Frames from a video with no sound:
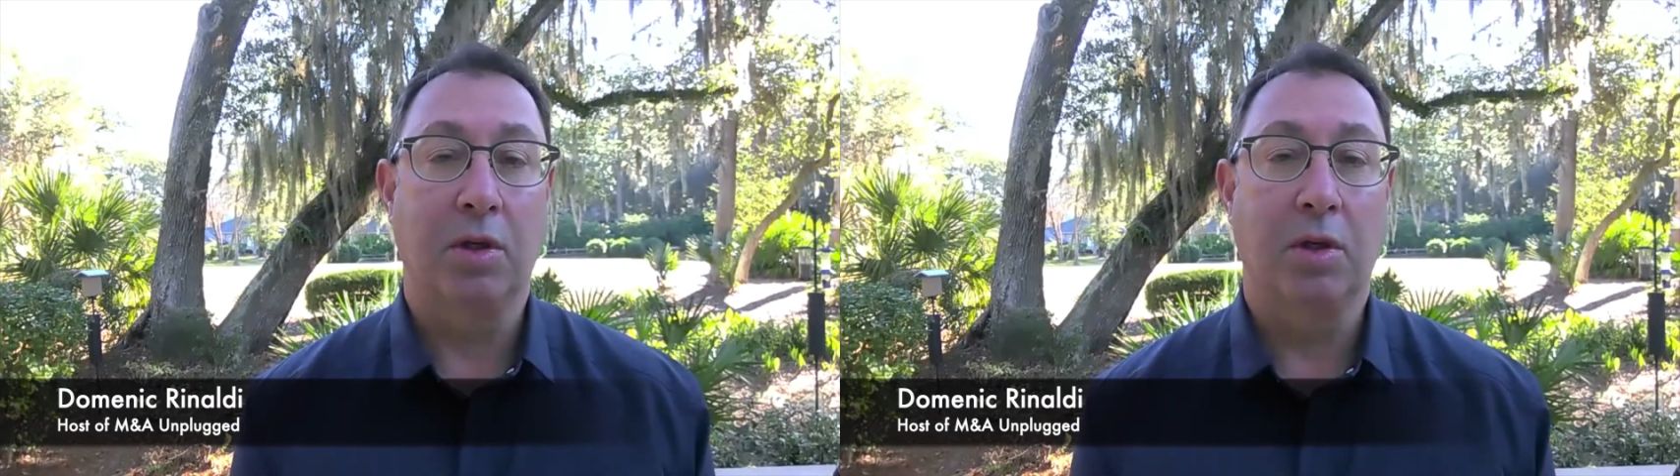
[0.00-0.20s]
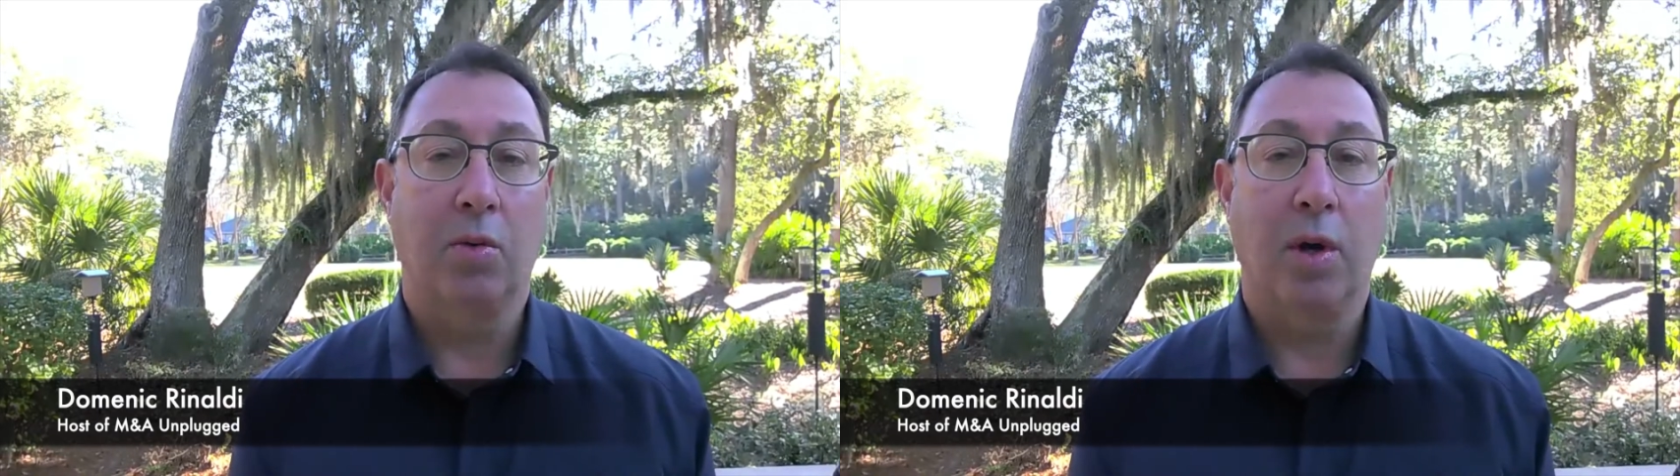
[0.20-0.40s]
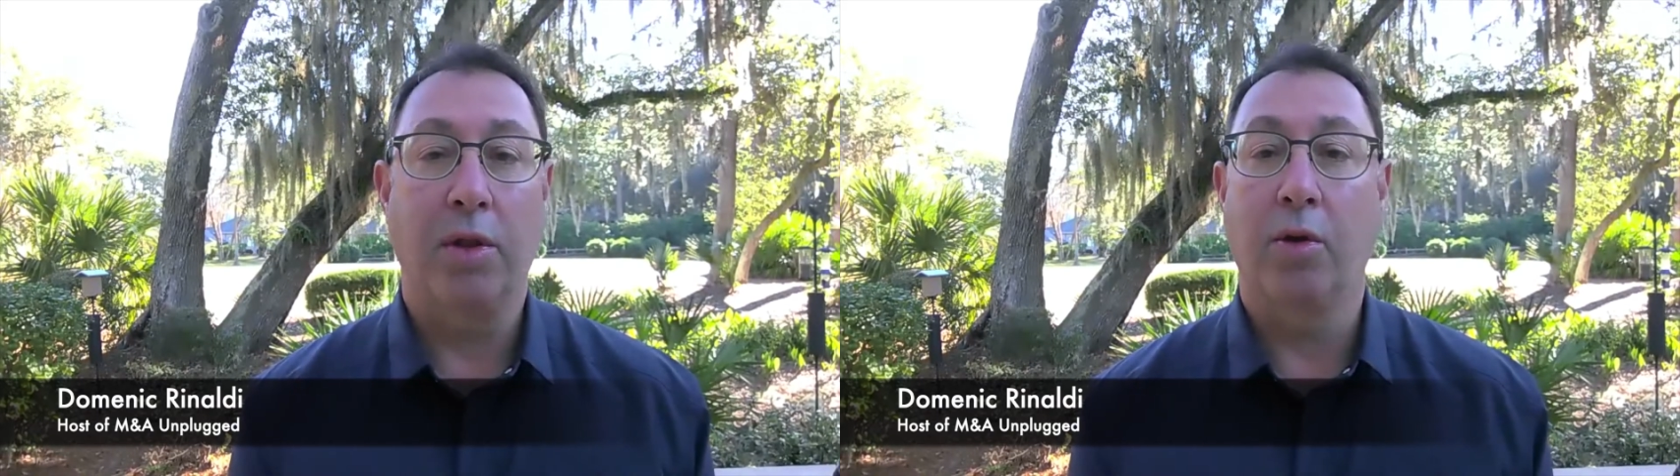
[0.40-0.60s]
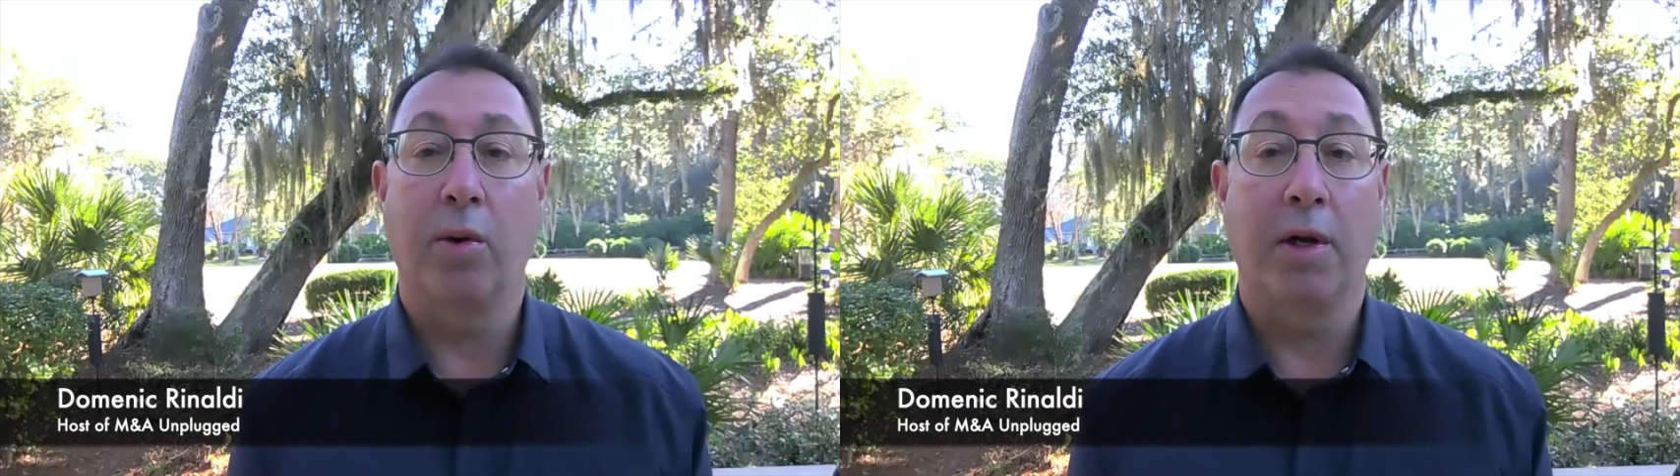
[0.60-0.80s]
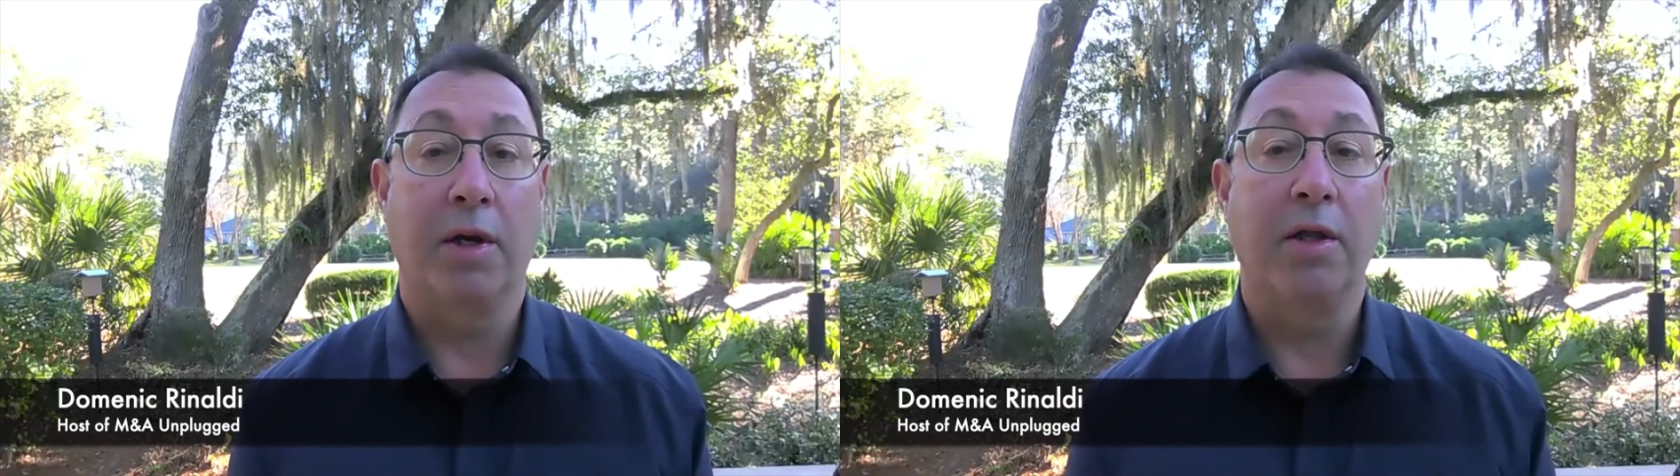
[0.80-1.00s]
whether you are
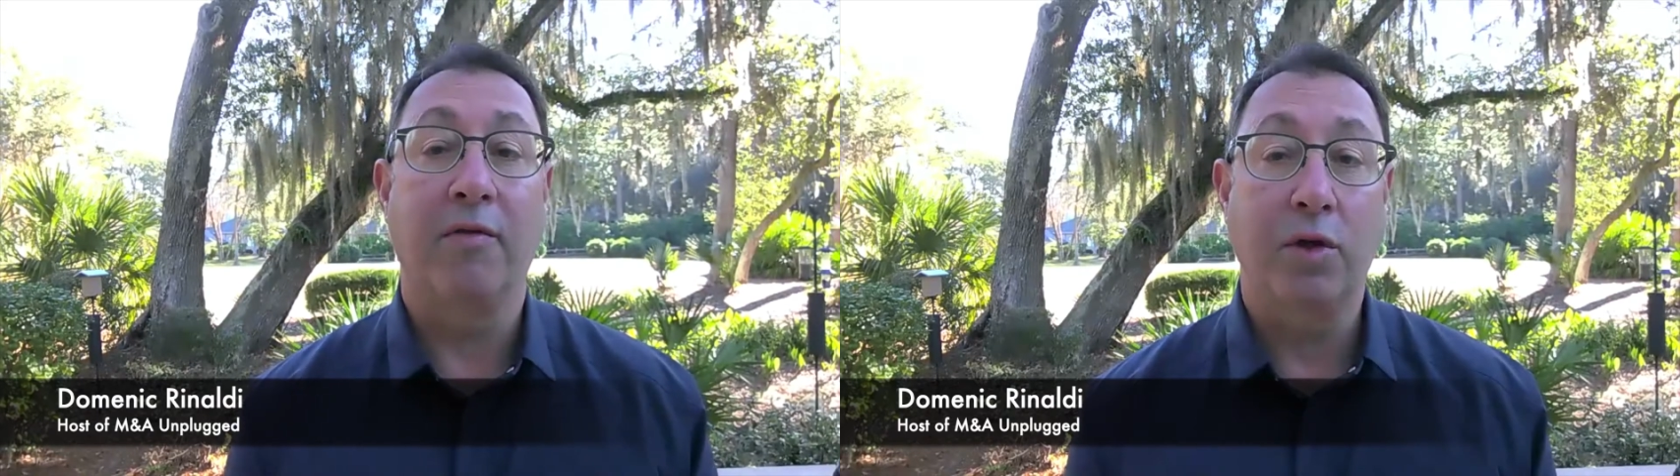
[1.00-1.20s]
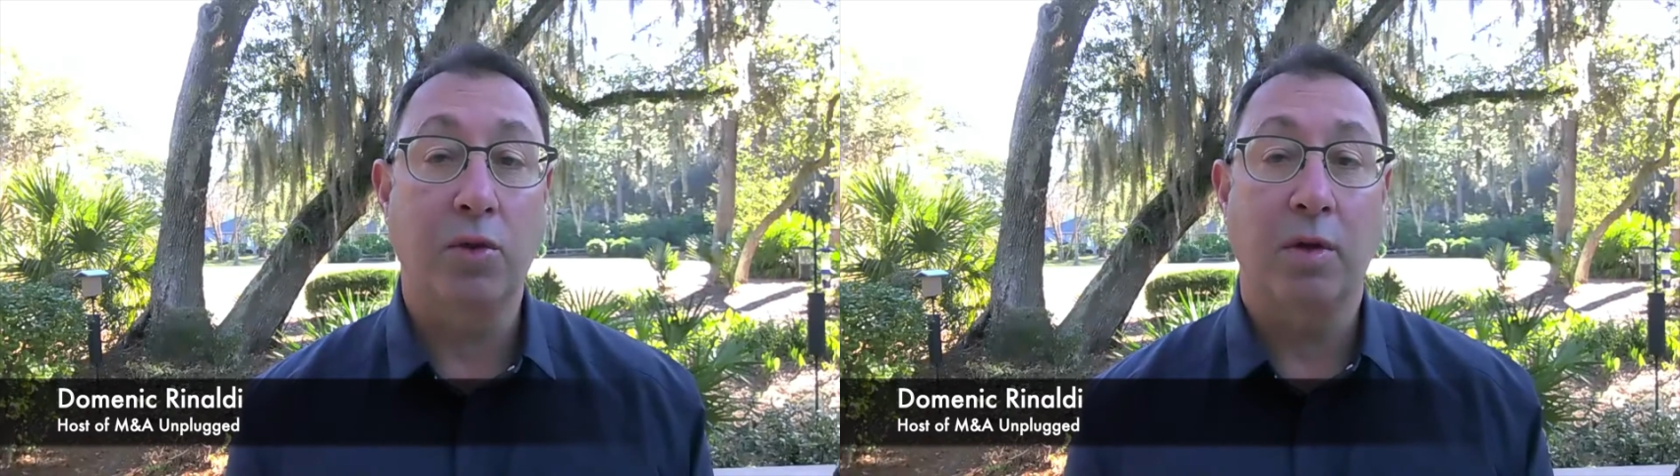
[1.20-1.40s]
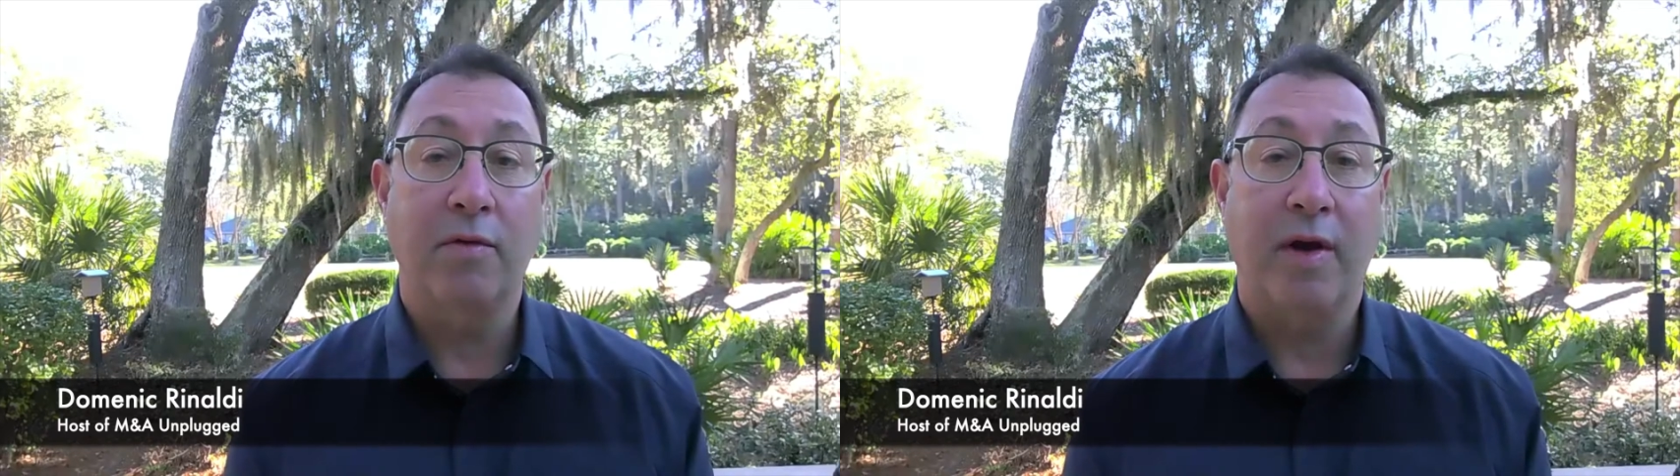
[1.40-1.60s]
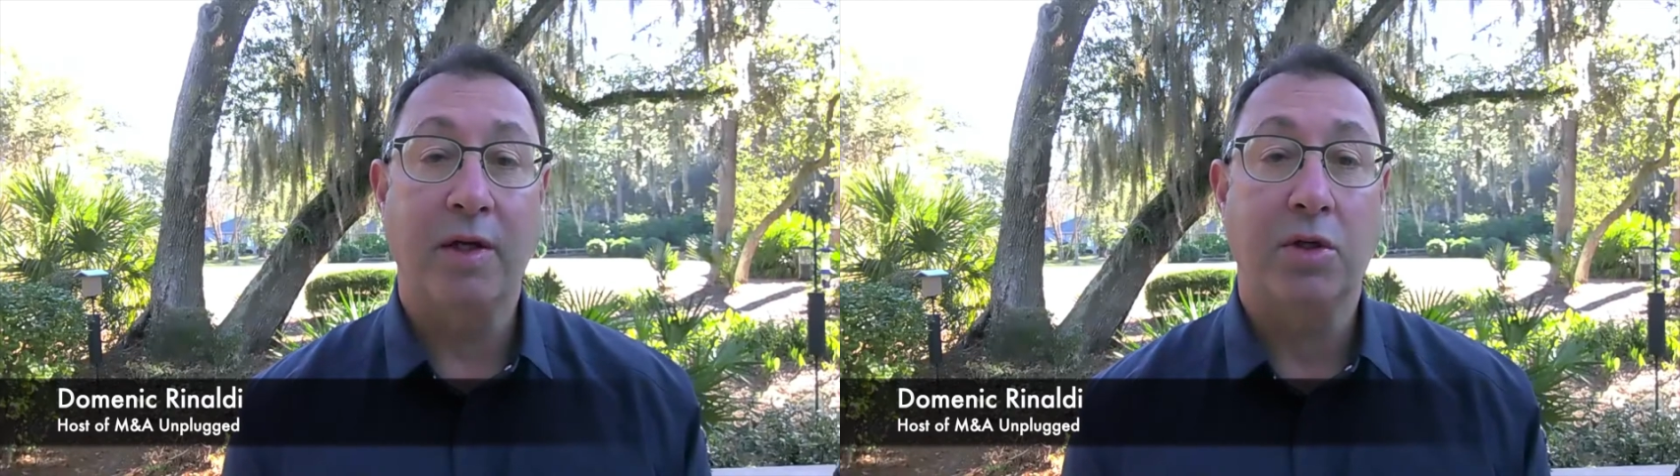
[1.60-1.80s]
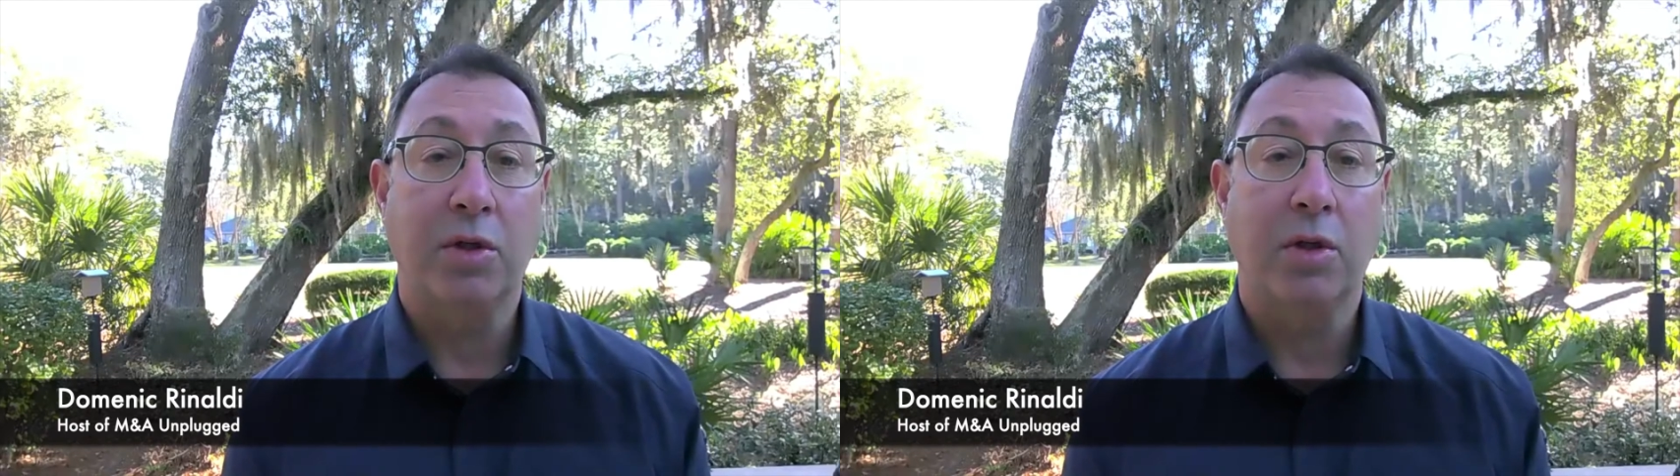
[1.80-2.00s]
an individual
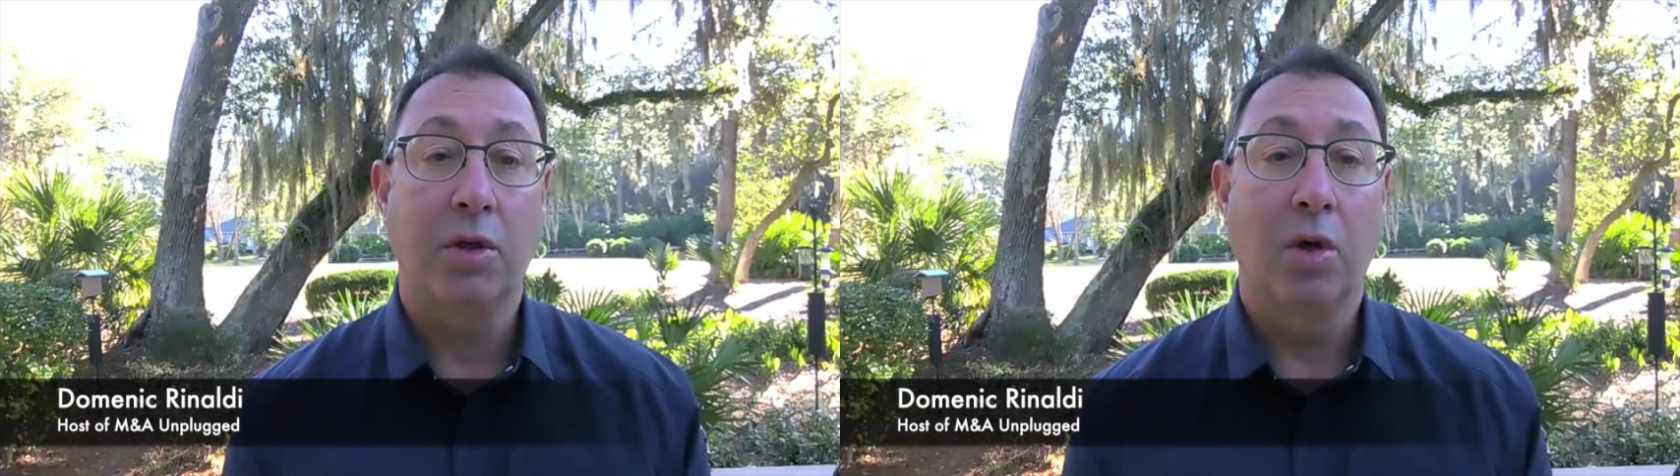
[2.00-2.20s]
investor